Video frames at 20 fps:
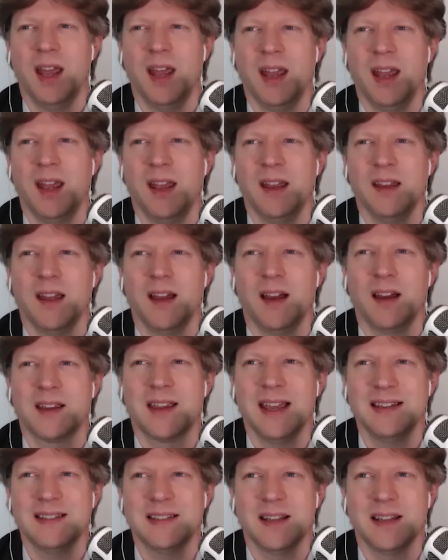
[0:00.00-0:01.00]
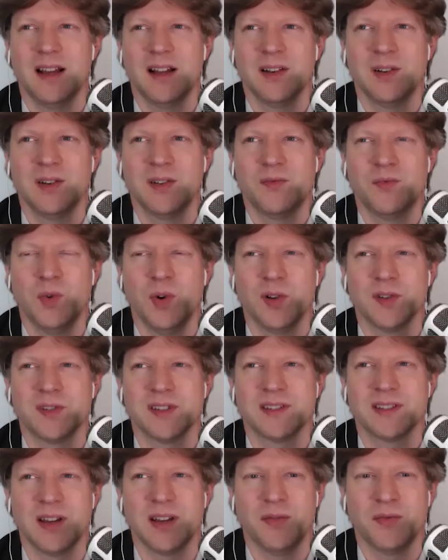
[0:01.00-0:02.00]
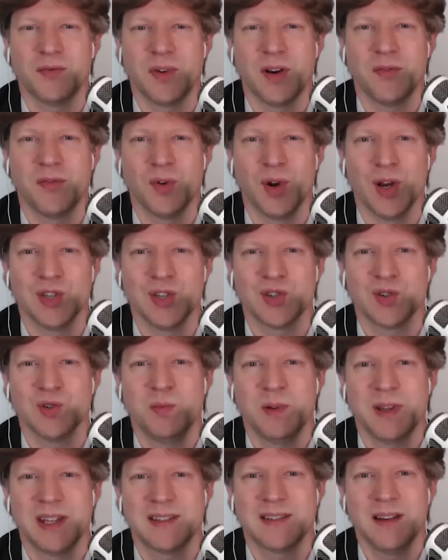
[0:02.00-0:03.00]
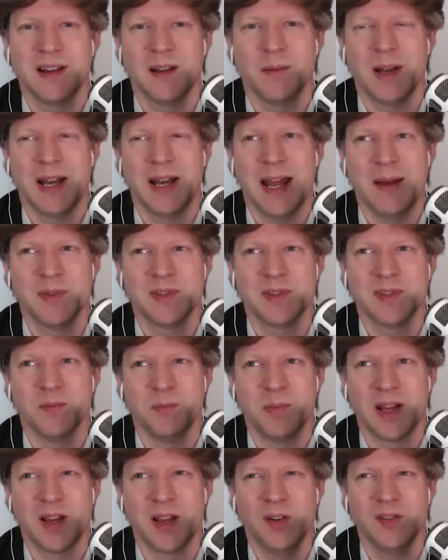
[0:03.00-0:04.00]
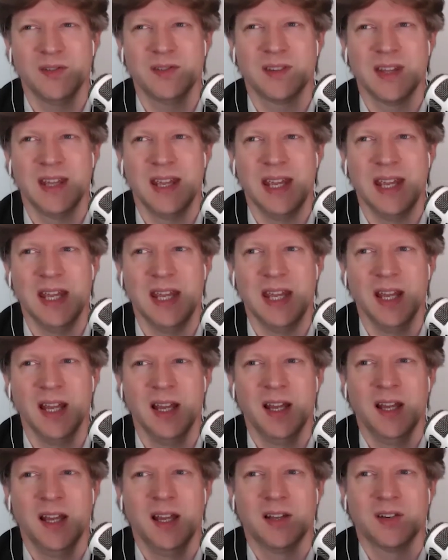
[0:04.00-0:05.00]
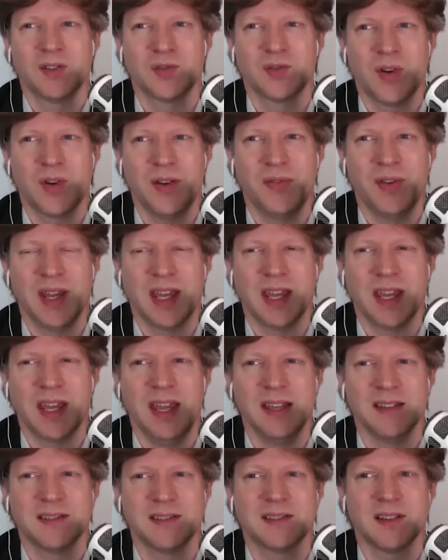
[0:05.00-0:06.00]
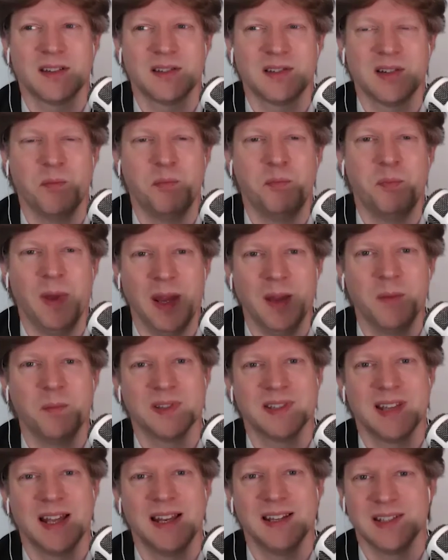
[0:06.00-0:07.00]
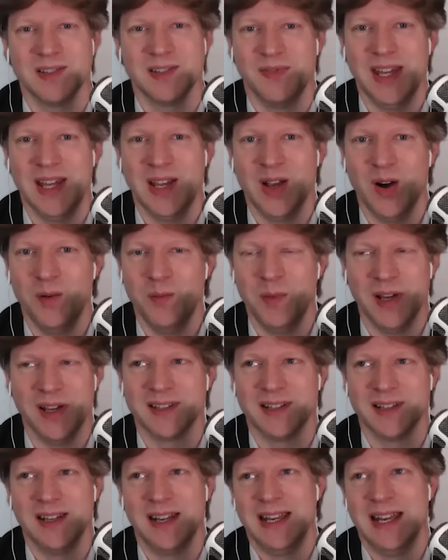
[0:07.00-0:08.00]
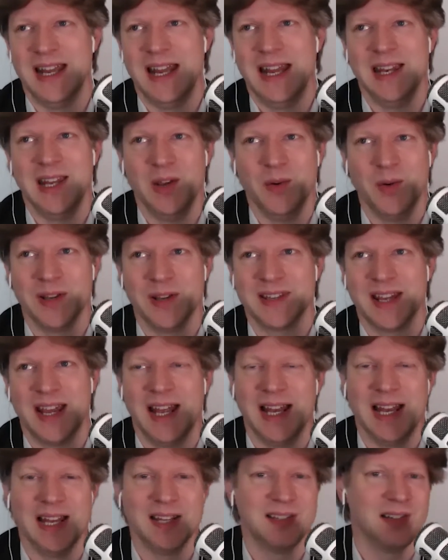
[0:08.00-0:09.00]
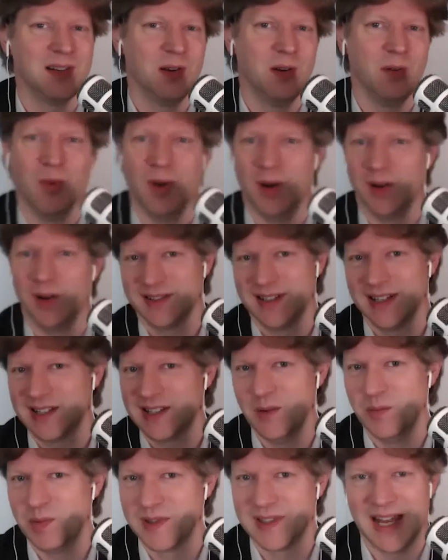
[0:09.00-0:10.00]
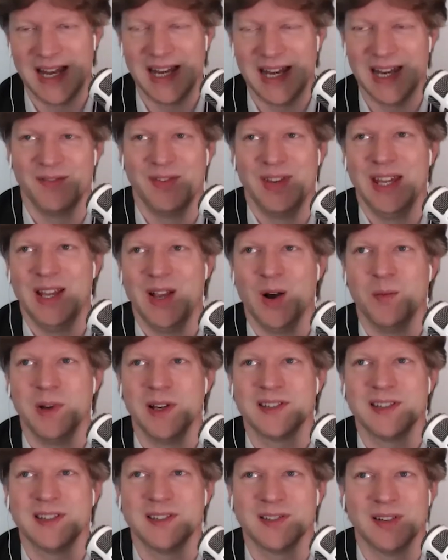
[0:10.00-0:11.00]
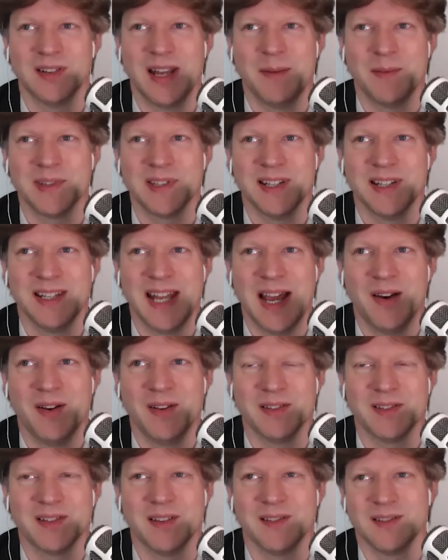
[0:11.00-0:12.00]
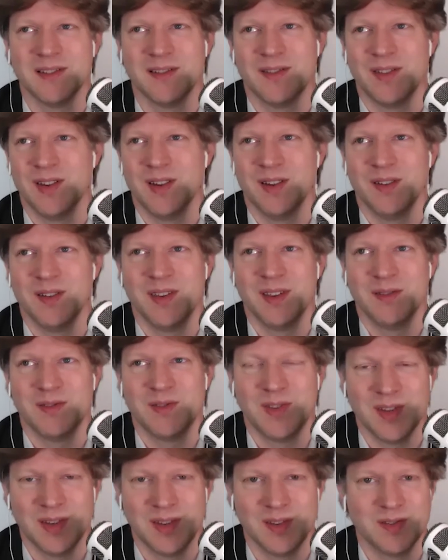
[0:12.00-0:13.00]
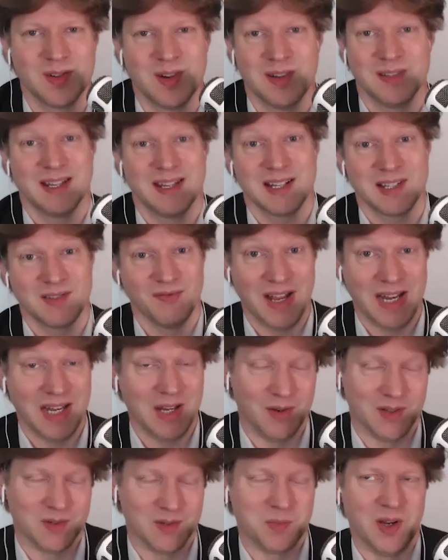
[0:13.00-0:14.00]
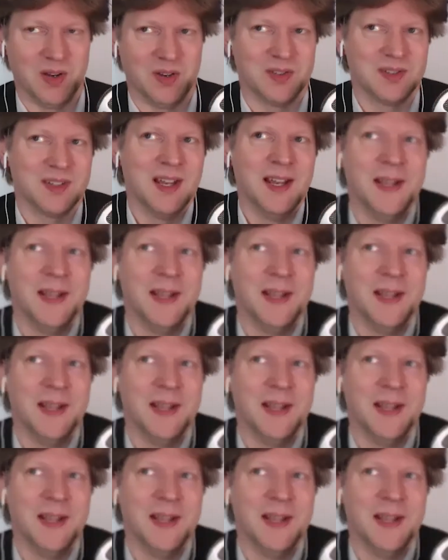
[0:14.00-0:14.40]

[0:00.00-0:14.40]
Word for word: I guess a lot of worlds are self-referential, but there's something about Amazon, because the traffic is such a big percentage of e-commerce, and in the USA, allegedly, 60% of e-commerce is on Amazon now in terms of the transaction value, I suppose.